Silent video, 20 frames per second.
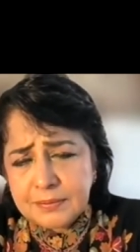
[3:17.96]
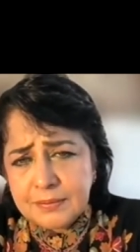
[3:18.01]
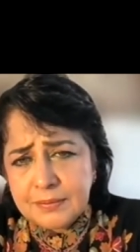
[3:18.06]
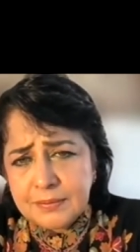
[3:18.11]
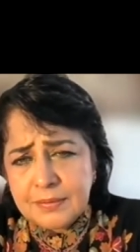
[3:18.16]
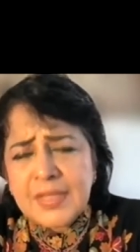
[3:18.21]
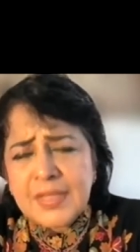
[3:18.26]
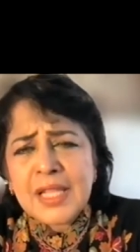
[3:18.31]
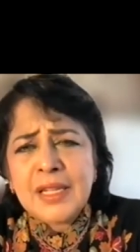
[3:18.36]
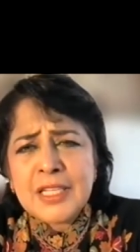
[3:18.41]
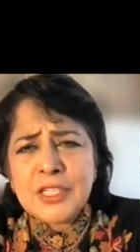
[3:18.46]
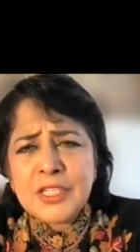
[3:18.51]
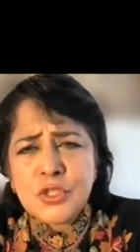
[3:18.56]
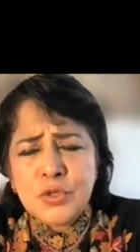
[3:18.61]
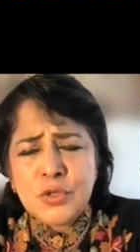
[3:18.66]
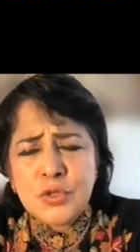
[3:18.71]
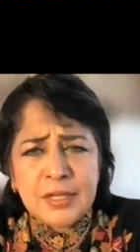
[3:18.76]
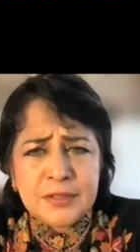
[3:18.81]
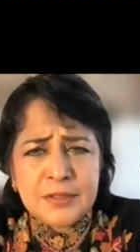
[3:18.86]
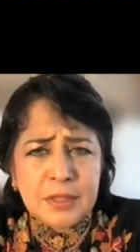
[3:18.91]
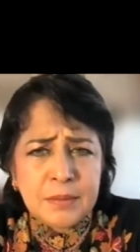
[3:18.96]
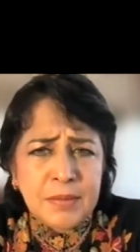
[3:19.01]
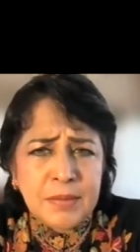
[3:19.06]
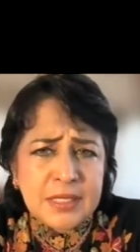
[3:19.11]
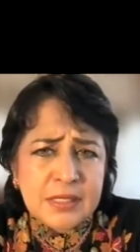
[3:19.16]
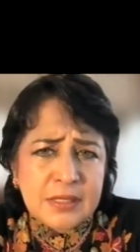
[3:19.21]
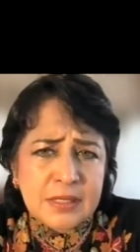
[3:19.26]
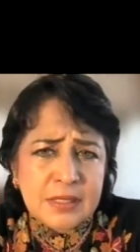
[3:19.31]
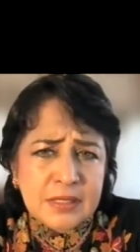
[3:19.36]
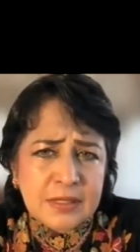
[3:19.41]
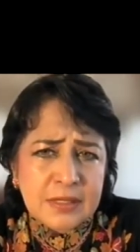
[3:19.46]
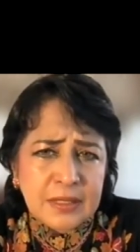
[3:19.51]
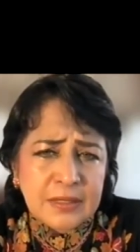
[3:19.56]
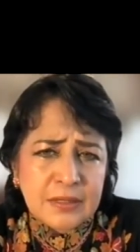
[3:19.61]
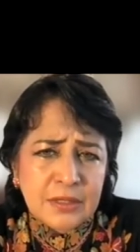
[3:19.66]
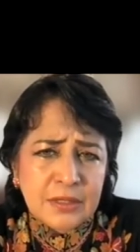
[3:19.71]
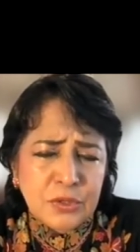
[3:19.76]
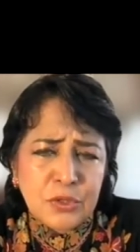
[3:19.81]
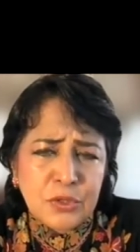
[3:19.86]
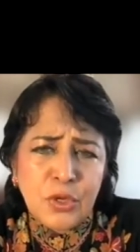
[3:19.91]
Let's look at the medicine sector.
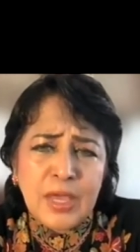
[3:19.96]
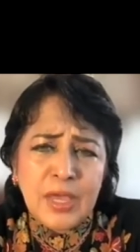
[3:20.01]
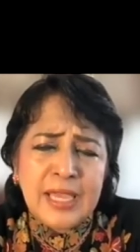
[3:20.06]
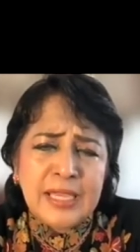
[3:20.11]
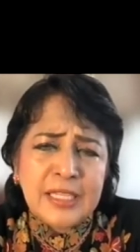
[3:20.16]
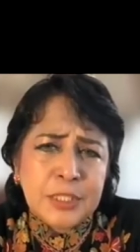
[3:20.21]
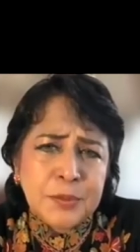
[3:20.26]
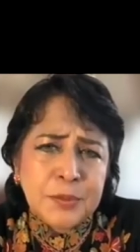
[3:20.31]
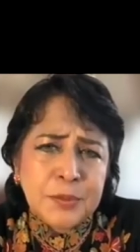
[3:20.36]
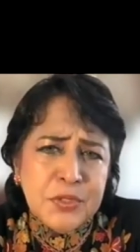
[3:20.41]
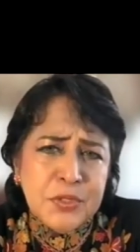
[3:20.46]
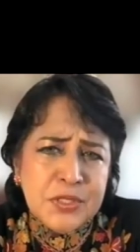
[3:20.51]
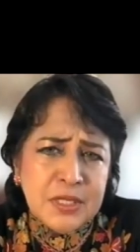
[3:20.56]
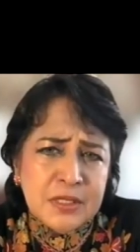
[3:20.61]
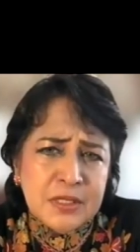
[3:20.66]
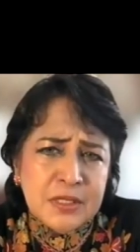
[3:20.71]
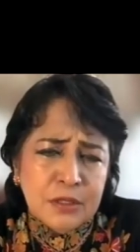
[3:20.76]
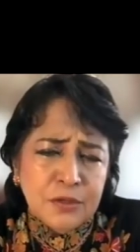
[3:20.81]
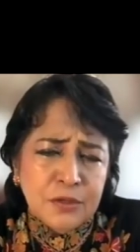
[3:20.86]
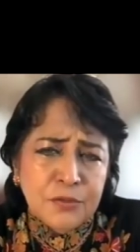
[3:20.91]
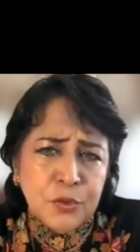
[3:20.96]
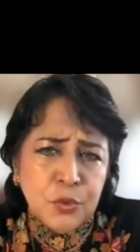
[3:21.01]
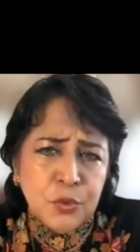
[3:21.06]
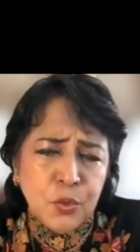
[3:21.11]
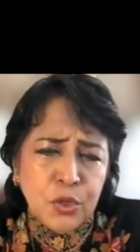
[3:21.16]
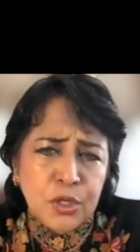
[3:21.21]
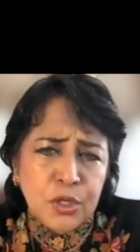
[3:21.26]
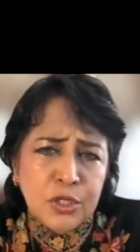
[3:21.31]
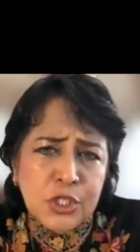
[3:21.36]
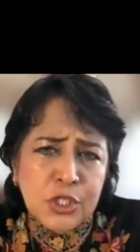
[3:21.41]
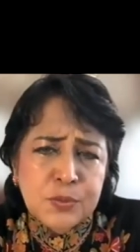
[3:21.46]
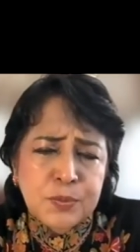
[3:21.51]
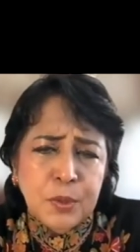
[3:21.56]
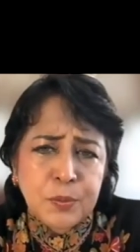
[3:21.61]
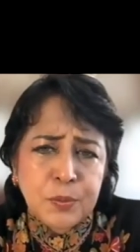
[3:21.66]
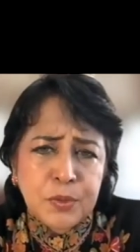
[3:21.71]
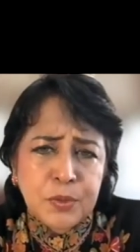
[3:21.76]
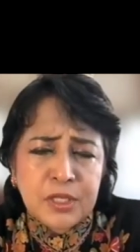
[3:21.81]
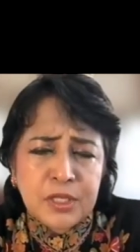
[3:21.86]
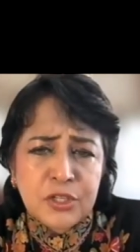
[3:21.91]
80% of the world's
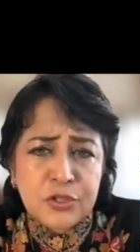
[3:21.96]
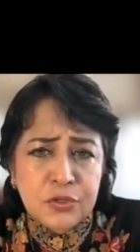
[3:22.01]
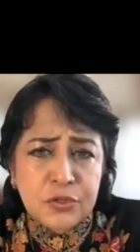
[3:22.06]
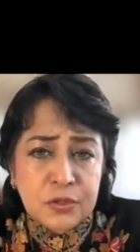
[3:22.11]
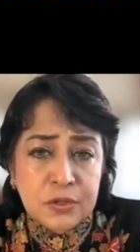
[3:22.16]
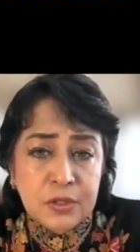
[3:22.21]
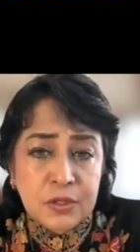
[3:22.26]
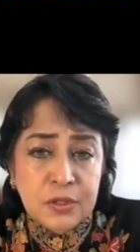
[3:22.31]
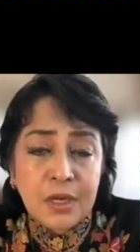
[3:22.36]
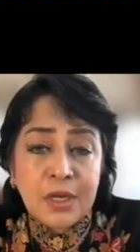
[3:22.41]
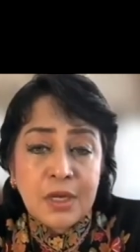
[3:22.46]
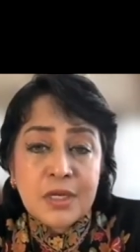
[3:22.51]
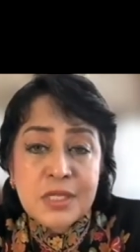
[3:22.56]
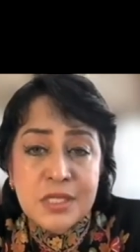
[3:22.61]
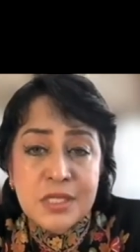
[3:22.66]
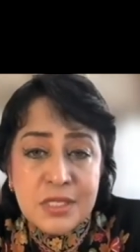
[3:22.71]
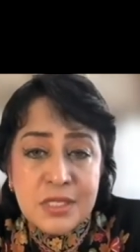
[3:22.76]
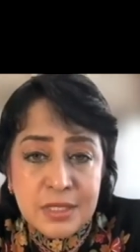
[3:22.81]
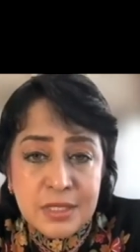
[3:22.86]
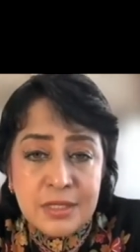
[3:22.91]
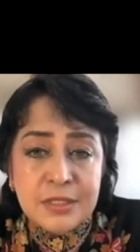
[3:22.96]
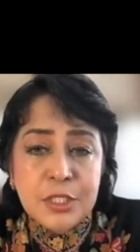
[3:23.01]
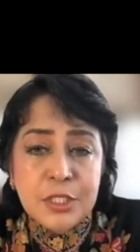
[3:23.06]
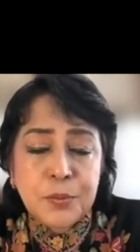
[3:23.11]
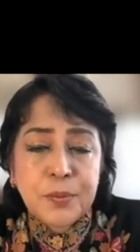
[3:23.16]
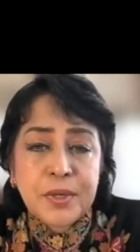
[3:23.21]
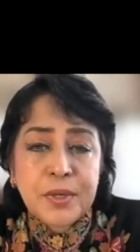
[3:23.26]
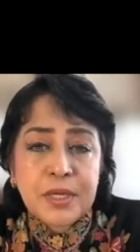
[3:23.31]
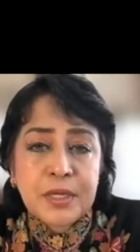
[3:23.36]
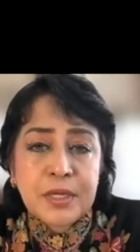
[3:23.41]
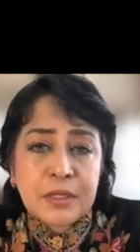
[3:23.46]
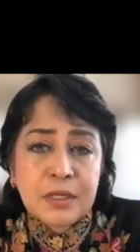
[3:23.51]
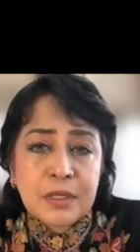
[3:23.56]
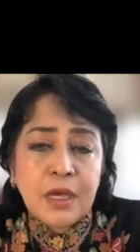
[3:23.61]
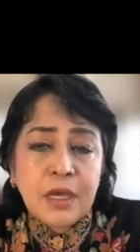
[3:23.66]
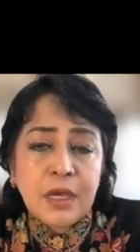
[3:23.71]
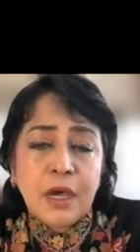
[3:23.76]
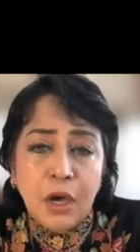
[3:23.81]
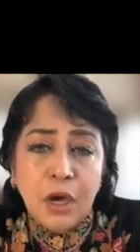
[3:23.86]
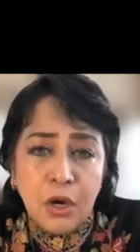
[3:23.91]
population still depend
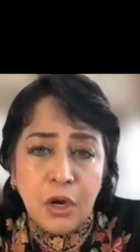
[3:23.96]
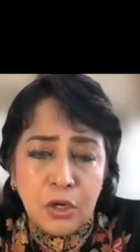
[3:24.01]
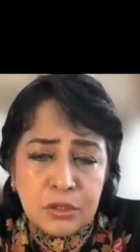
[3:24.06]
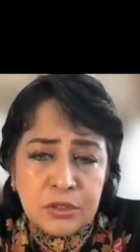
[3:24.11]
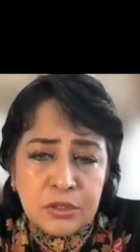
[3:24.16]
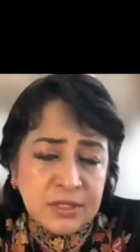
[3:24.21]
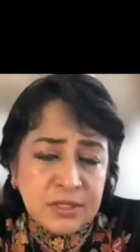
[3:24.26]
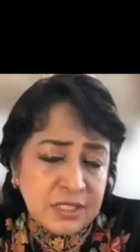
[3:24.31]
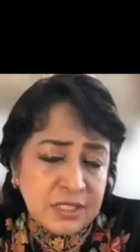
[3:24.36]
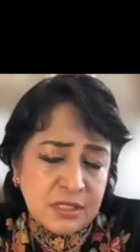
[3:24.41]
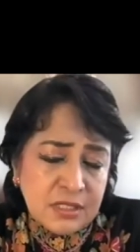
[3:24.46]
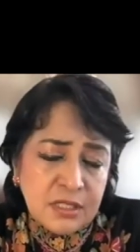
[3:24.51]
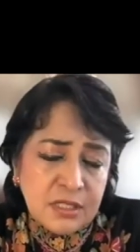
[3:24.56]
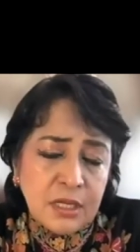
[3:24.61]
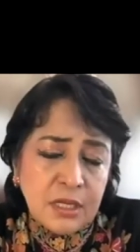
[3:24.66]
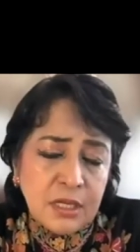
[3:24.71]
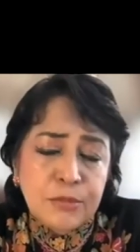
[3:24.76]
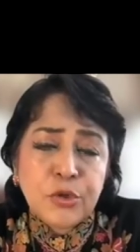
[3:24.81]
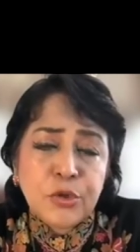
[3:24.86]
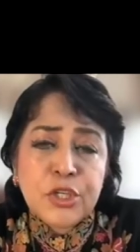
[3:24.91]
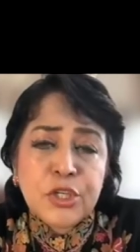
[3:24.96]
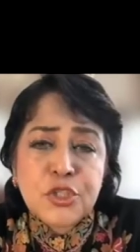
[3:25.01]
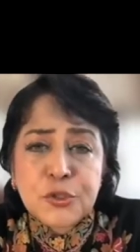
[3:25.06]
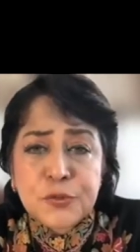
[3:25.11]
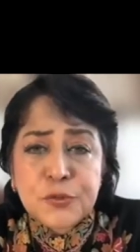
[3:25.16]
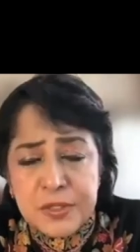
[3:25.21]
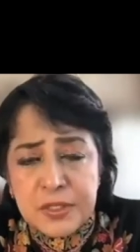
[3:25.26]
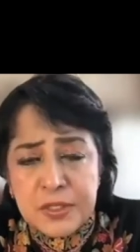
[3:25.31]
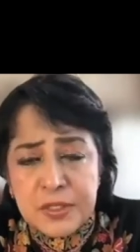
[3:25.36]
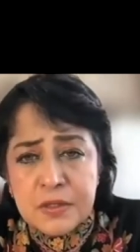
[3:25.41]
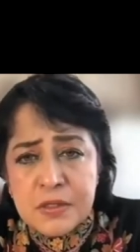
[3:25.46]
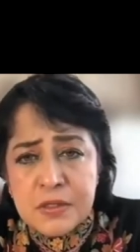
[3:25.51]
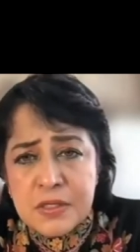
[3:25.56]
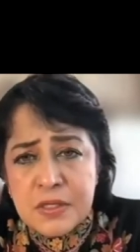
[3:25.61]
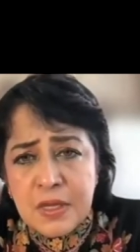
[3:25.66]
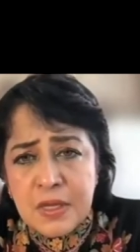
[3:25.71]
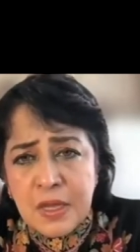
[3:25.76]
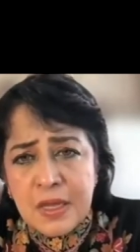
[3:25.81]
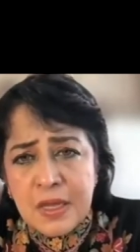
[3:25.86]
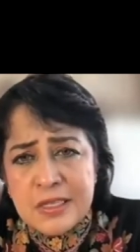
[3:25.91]
on, that's the WHO figures,
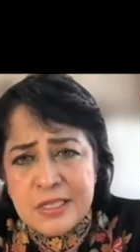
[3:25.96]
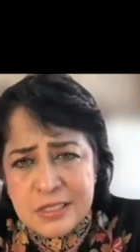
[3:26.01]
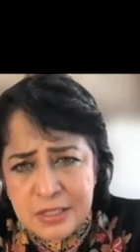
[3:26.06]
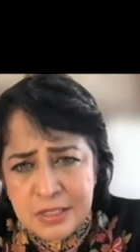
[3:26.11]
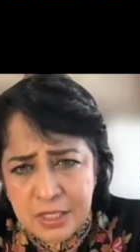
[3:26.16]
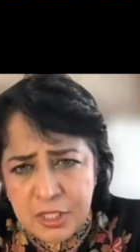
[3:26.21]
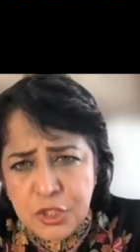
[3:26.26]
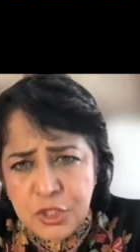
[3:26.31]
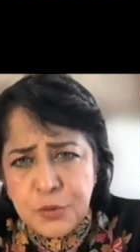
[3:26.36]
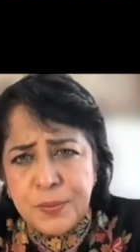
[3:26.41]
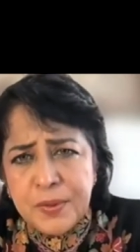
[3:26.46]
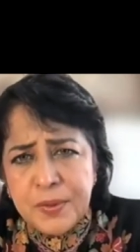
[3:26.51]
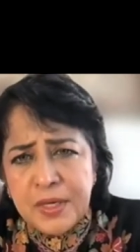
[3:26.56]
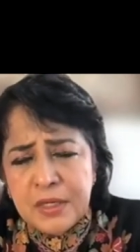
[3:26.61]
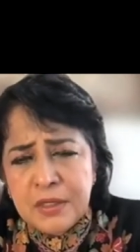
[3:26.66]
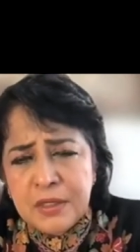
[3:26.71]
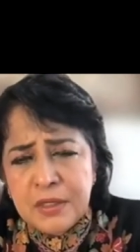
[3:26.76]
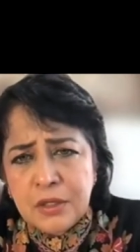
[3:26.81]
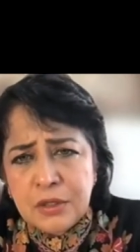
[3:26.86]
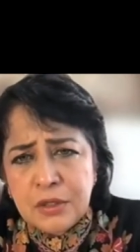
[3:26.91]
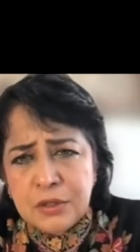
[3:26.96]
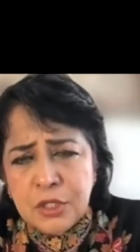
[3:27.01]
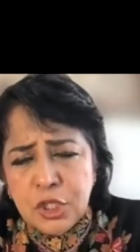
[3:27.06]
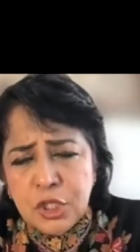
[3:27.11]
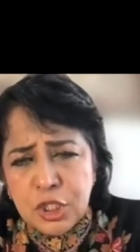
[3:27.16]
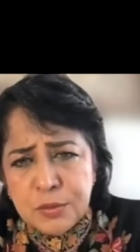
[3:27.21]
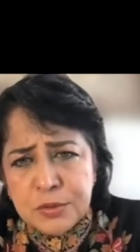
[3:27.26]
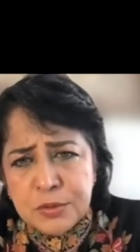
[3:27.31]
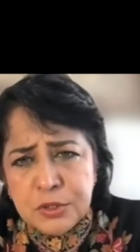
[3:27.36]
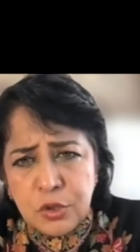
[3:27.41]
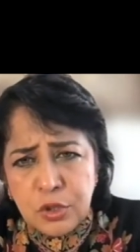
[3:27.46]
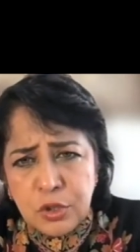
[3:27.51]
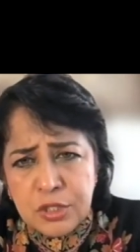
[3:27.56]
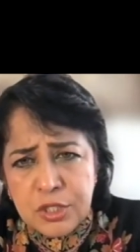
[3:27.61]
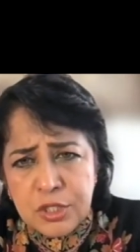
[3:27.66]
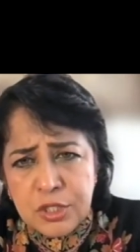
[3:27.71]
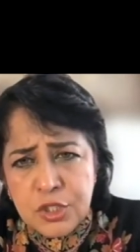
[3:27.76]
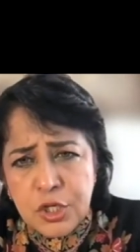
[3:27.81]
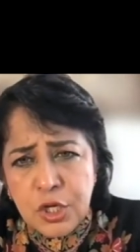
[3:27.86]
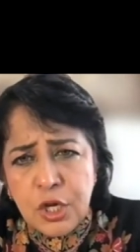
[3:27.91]
still depend on herbal
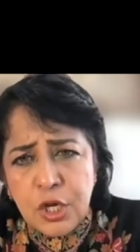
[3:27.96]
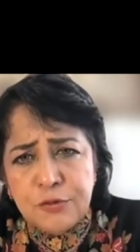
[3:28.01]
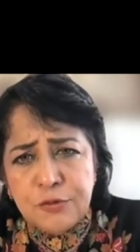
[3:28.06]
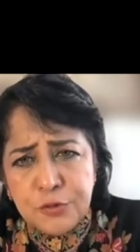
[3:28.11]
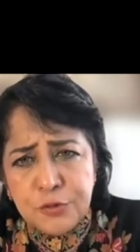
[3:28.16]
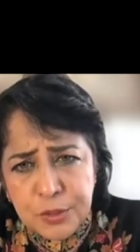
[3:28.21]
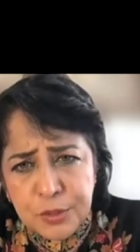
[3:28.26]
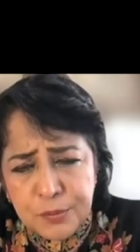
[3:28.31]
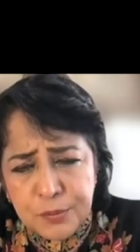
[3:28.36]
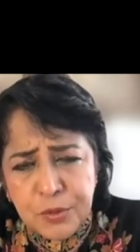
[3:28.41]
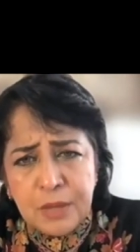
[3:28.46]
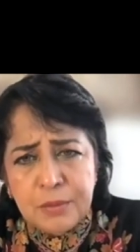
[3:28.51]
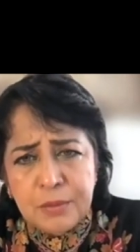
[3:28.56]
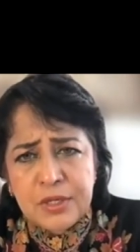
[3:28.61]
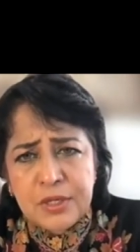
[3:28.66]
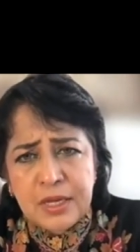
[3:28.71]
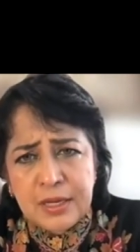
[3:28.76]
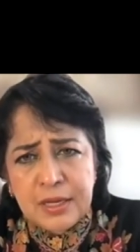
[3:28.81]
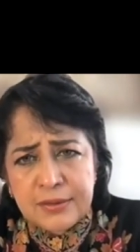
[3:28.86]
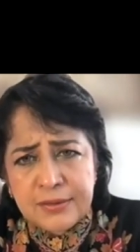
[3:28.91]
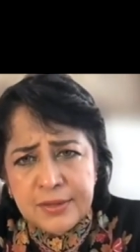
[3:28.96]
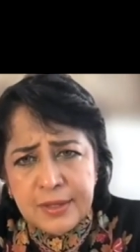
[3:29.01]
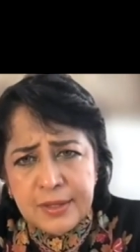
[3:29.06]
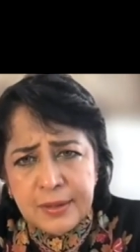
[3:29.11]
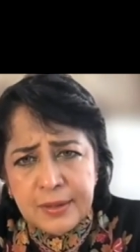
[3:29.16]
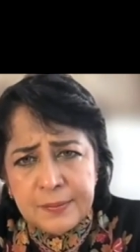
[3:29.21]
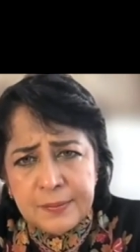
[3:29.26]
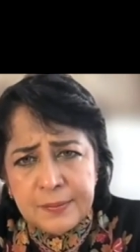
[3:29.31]
knowledge for the primary health care.